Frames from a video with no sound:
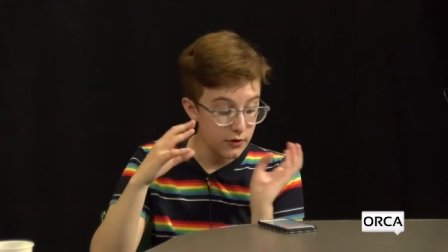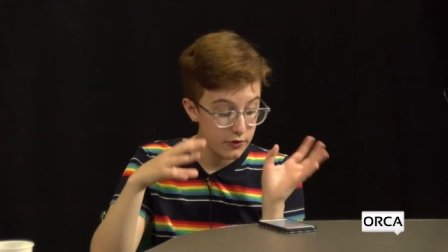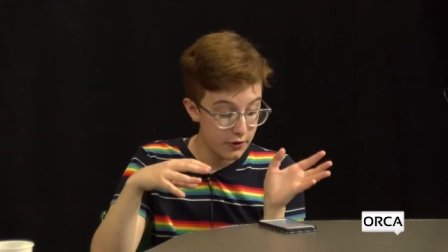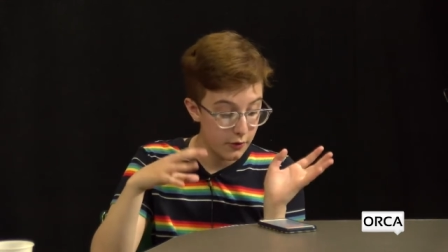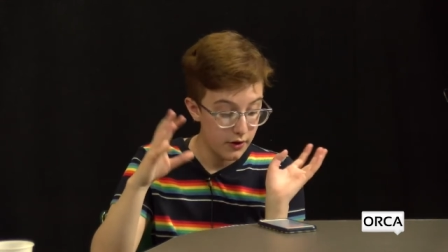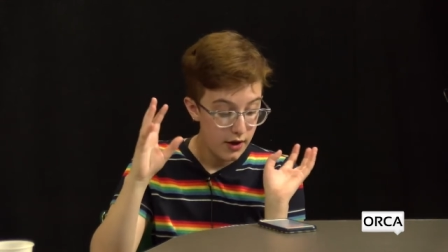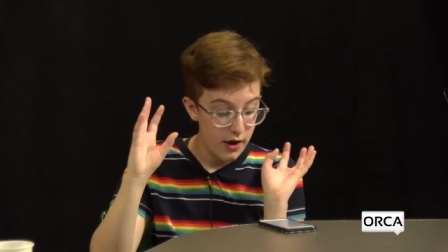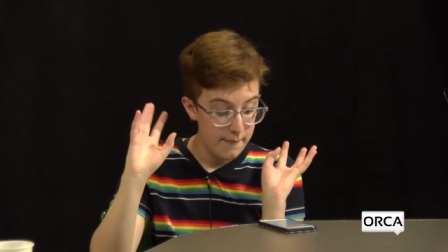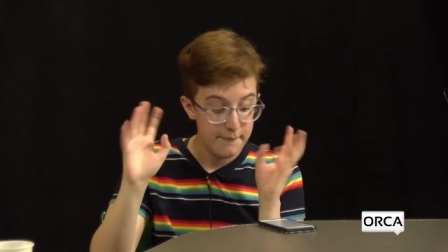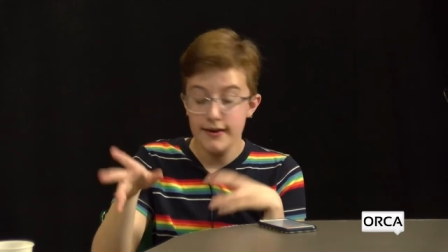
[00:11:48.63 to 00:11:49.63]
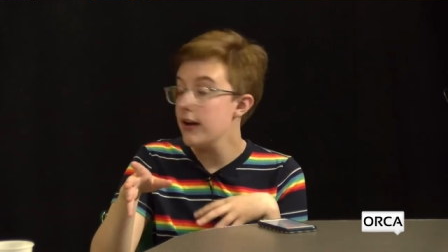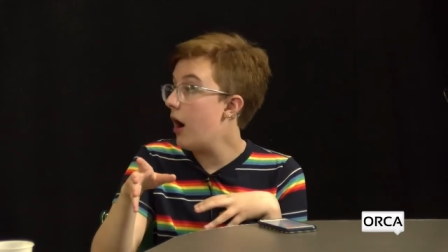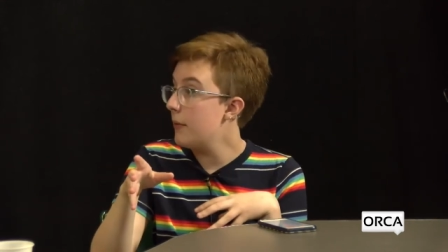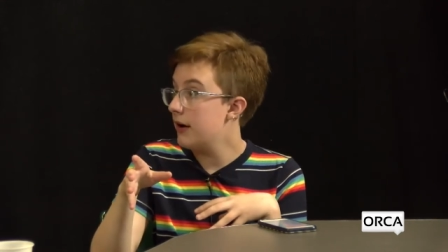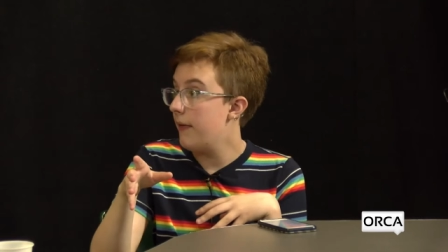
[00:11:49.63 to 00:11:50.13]
So Becky
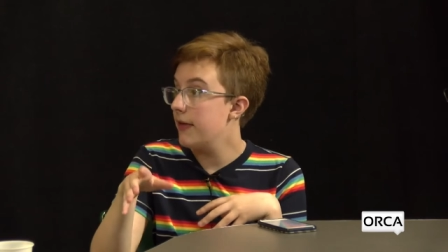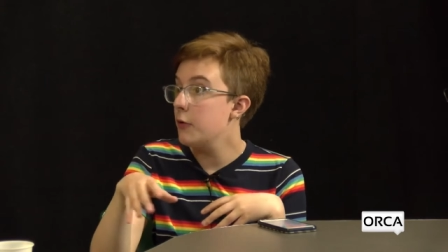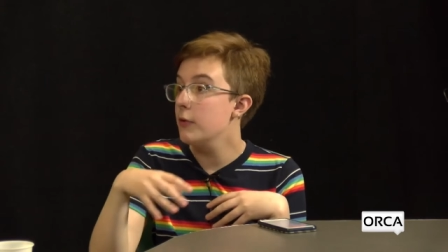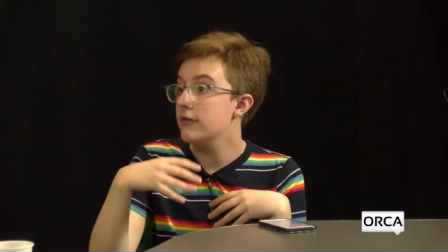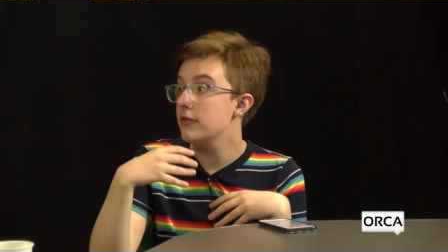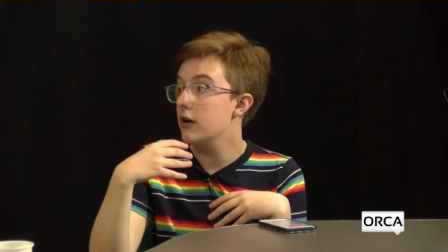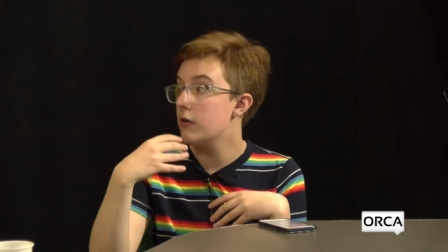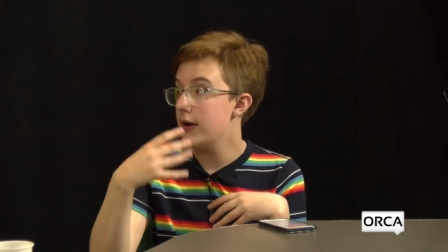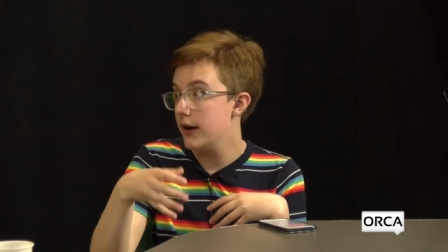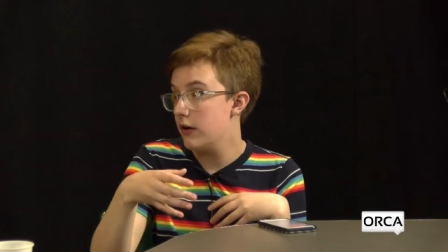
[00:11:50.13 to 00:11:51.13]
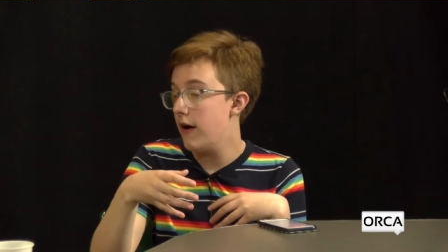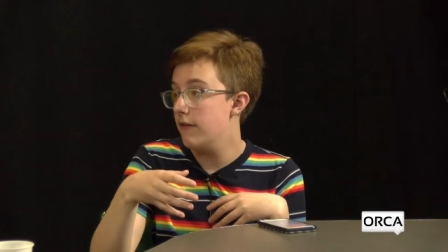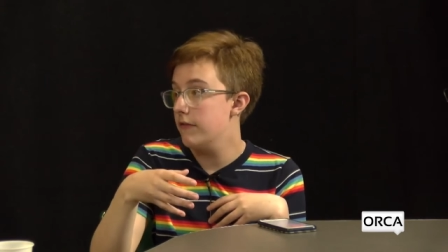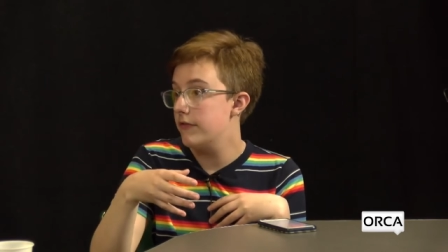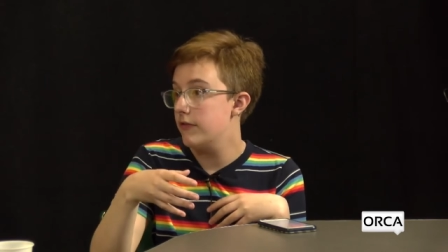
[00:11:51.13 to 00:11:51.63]
Albertalli, who is the writer
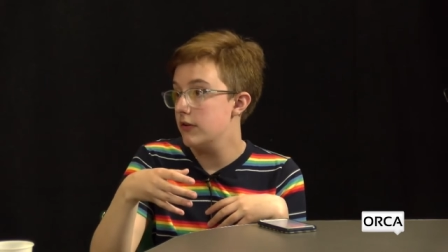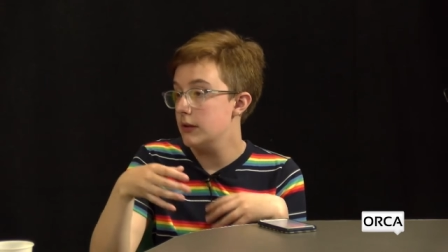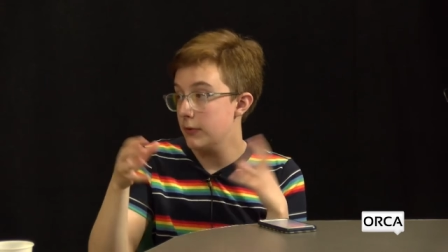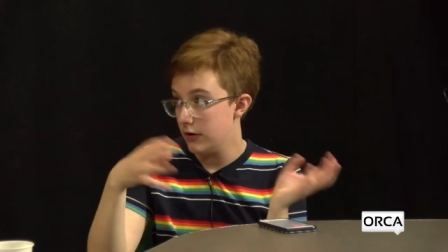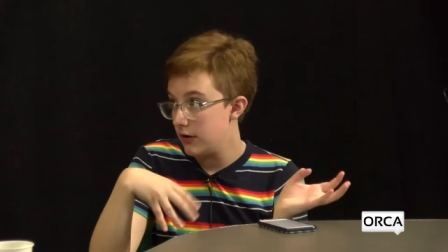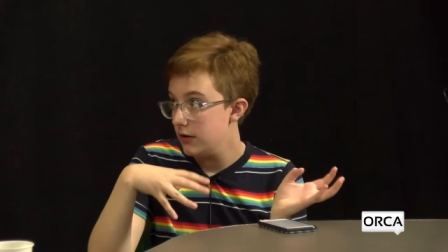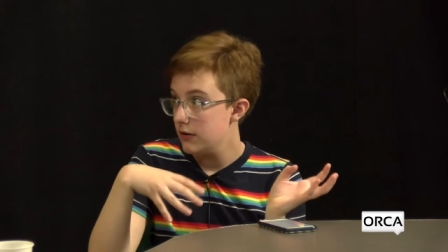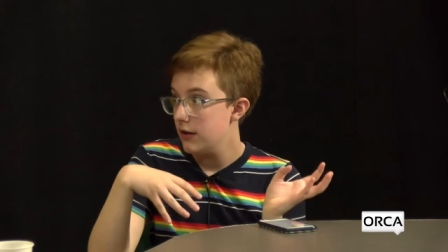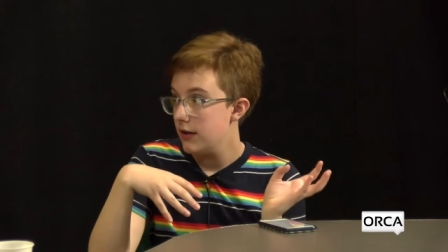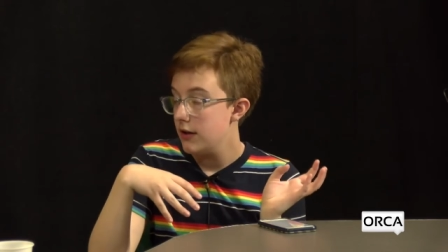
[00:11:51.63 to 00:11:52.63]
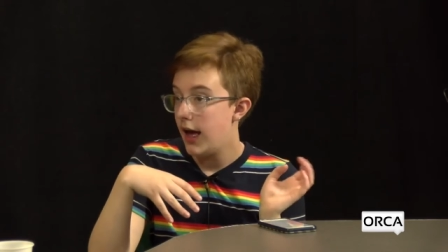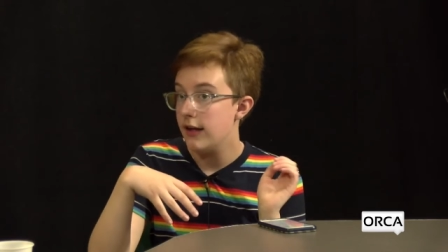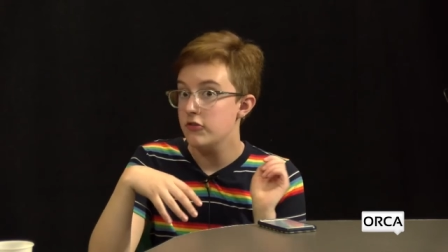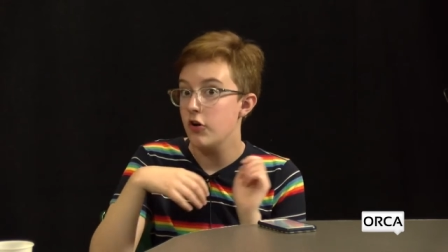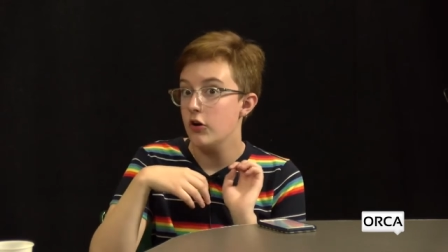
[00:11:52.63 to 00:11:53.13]
of the book,
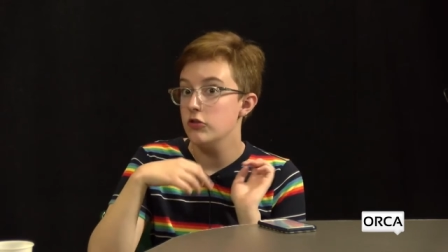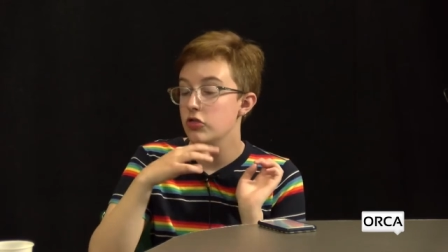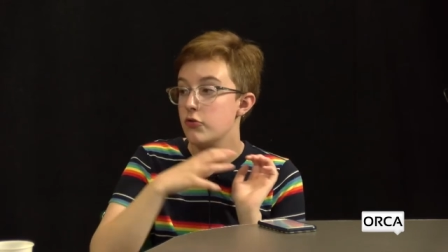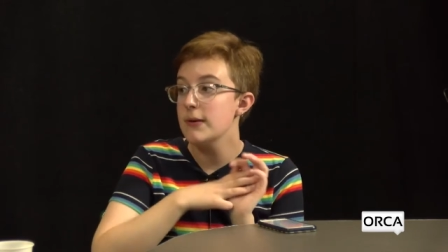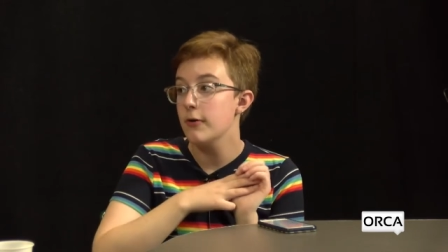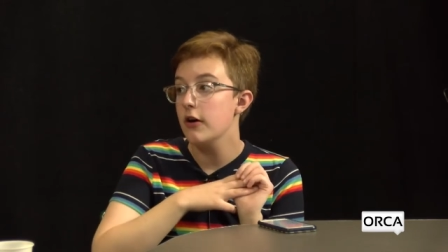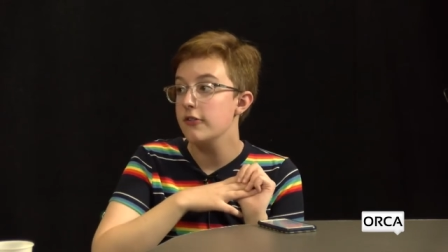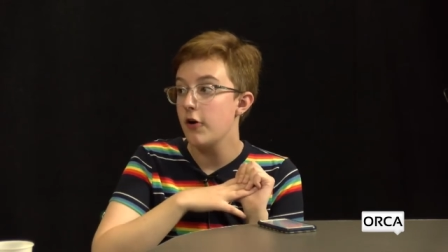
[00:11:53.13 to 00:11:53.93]
has done three books.